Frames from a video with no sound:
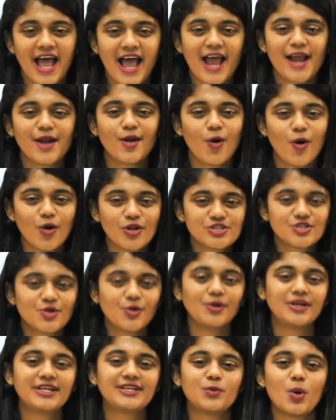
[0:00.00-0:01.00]
and also
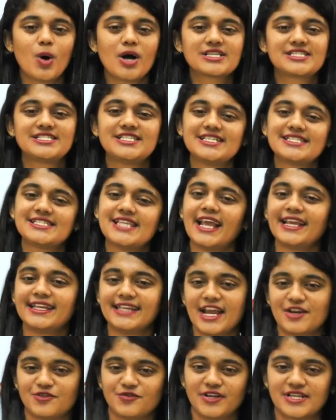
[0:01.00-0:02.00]
it works just like
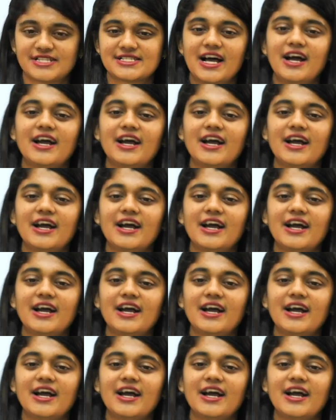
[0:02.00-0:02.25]
Netflix.